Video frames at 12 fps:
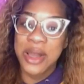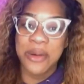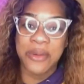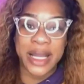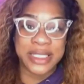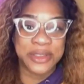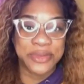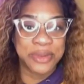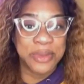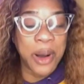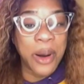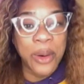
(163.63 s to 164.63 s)
watch it
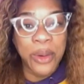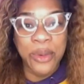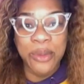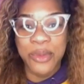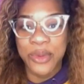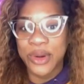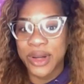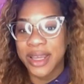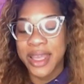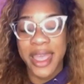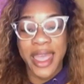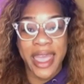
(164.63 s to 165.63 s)
from home, or
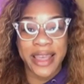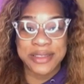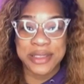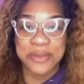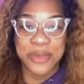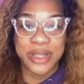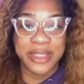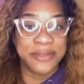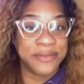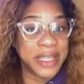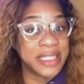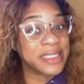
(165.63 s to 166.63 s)
have someone
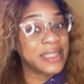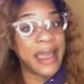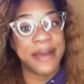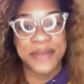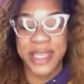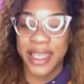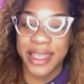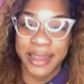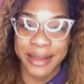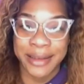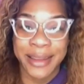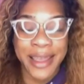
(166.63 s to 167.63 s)
FaceTime you
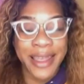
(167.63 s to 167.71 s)
in.